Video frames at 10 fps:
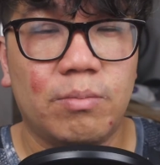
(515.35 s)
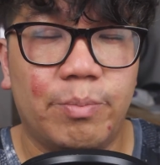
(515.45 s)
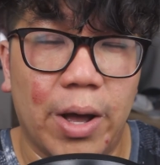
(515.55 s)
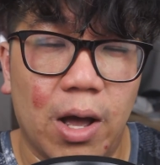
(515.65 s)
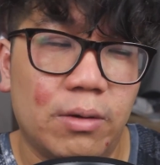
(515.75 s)

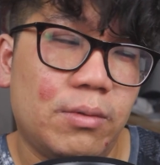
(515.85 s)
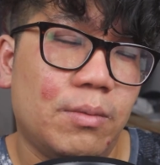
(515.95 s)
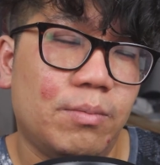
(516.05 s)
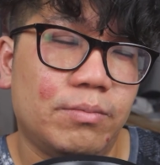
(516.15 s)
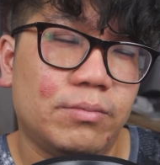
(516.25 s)
But
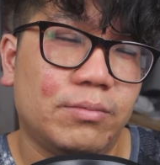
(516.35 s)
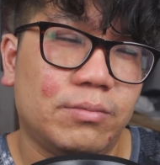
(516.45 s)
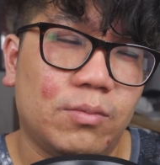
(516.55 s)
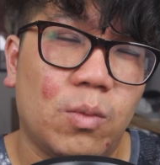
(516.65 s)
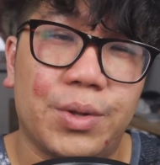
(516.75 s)

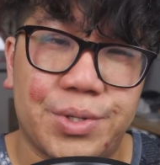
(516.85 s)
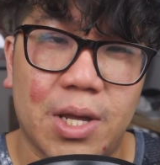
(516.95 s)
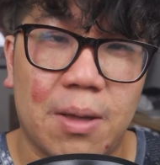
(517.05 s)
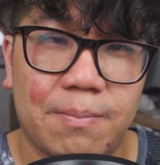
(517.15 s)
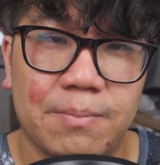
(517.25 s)
we'll
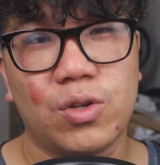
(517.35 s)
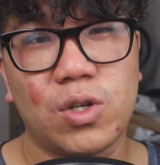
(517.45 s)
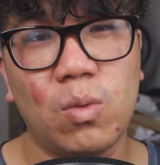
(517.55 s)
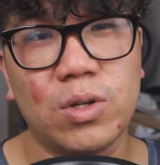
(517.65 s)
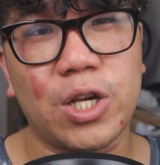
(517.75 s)
see.
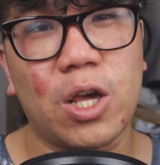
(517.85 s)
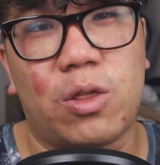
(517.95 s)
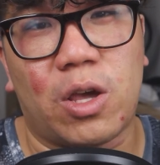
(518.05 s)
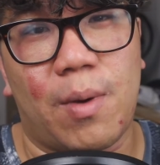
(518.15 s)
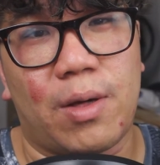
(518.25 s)
So, what do you
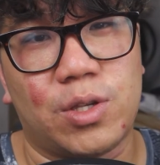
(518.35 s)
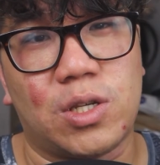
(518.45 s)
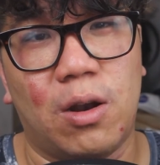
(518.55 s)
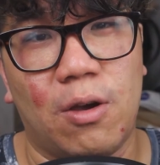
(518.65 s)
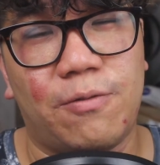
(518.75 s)
think about the
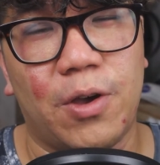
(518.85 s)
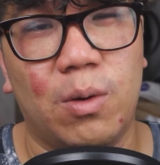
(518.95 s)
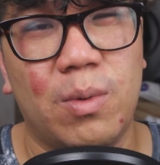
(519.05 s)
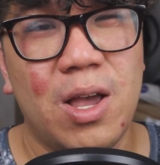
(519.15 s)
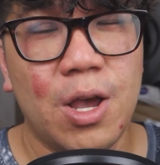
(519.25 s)
solo
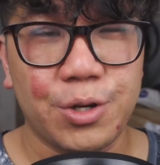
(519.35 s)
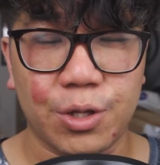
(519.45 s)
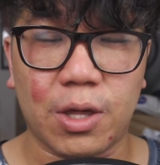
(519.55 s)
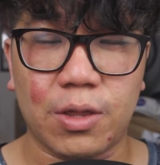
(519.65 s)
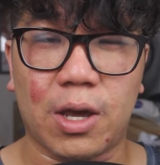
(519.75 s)
film? Do you
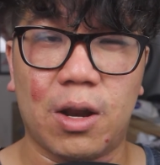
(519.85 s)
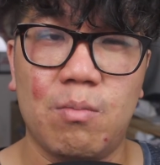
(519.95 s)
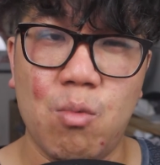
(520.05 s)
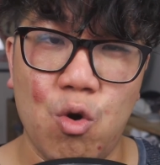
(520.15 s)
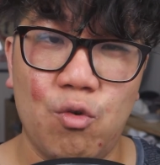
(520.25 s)
think they're going to
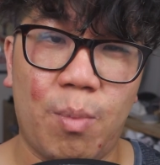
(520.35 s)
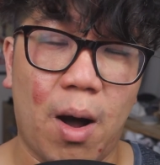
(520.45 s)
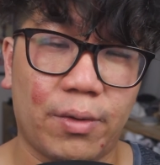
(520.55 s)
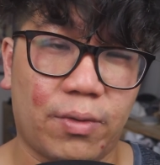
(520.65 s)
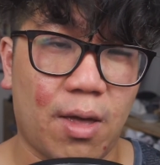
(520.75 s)
move
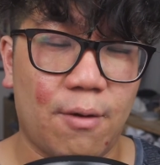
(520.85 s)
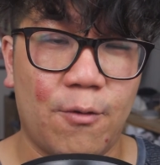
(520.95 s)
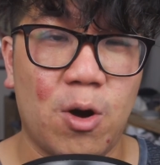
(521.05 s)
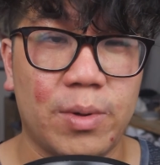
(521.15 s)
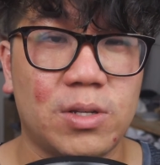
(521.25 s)
parts of that
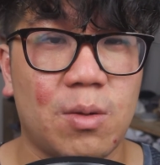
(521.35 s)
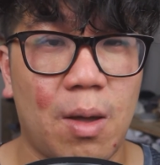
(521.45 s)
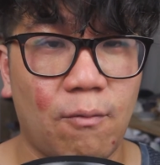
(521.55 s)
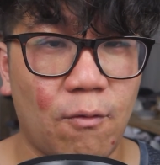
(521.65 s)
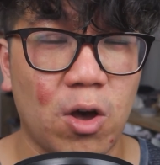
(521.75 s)
film into the
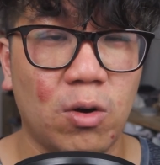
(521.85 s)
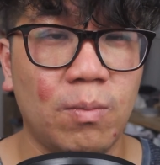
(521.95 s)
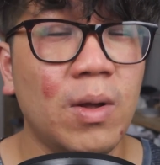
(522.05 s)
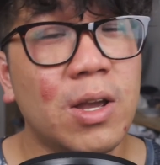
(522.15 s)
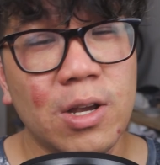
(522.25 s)
main
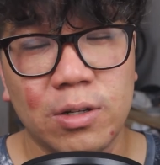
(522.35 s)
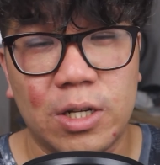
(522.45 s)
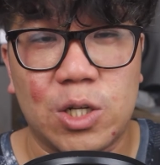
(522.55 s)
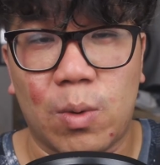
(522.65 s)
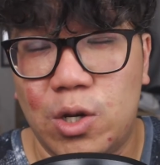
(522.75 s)
film?
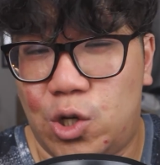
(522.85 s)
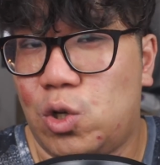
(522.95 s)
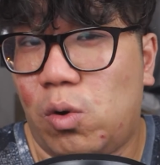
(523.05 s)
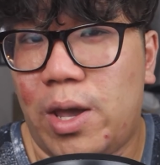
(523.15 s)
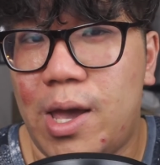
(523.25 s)
Did you
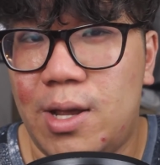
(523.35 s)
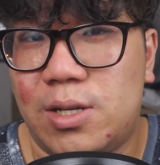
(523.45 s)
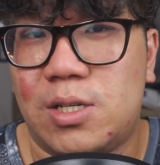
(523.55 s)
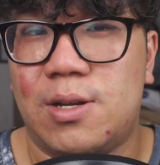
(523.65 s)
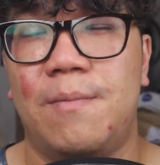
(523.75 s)
enjoy
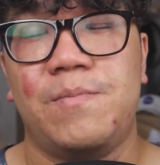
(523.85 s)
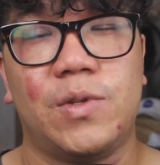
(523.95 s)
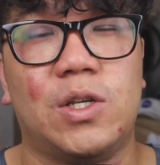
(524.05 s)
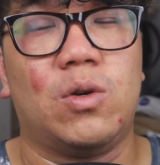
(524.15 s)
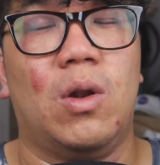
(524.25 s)
it?
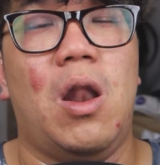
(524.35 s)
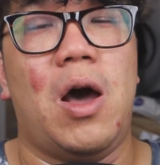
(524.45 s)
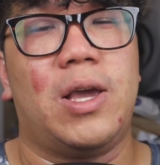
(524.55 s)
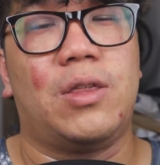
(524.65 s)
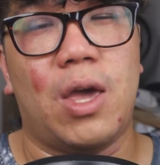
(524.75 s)
Did you
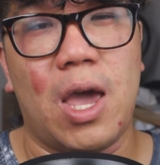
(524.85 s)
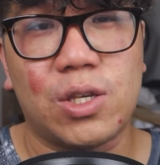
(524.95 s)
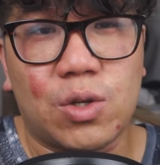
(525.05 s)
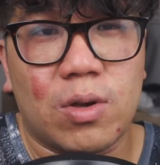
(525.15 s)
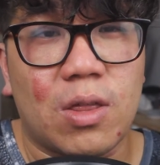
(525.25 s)
like the
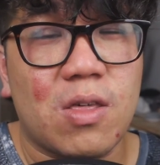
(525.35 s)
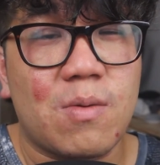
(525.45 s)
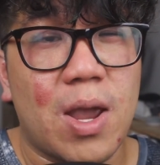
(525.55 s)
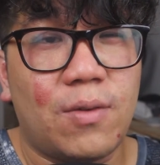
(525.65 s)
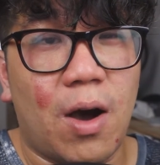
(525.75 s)
history that they
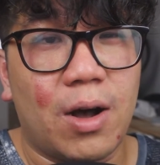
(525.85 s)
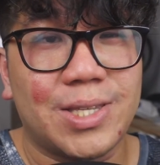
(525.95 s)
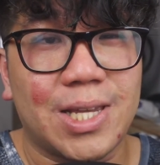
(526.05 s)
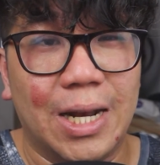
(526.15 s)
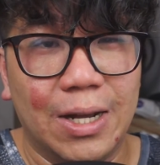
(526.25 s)
made for Han
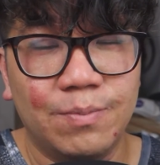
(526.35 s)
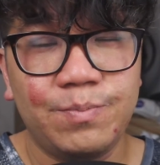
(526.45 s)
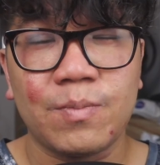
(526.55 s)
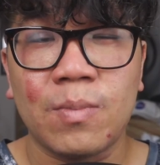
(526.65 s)
Solo?